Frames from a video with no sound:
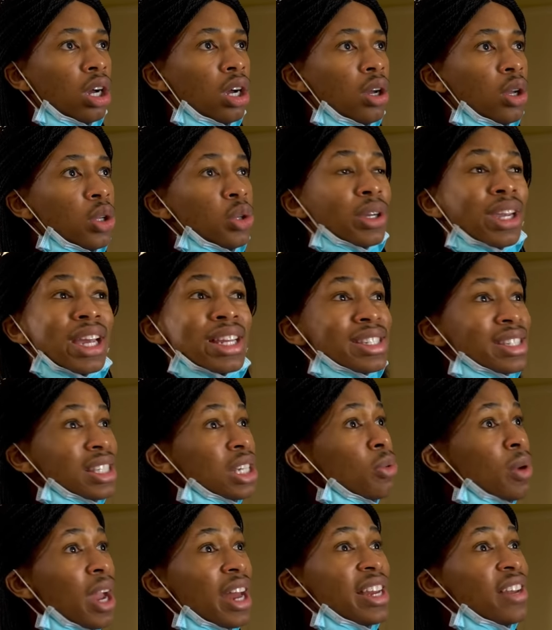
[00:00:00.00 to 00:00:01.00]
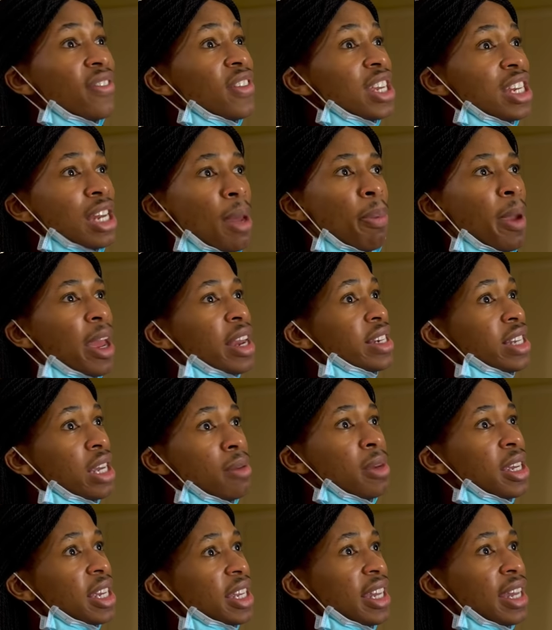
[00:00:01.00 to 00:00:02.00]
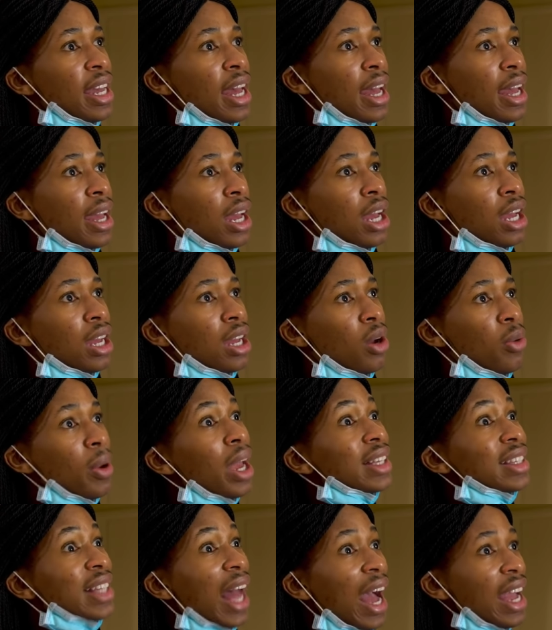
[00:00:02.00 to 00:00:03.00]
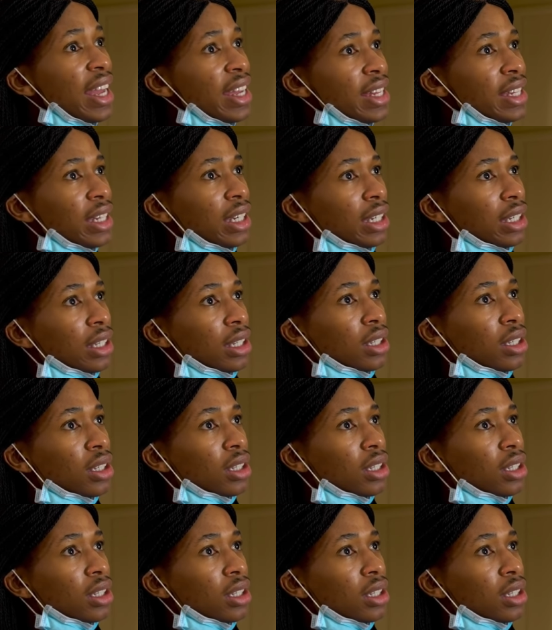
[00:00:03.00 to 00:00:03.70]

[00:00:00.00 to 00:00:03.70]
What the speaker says: You can see we are living in a pandemic here. We are dying!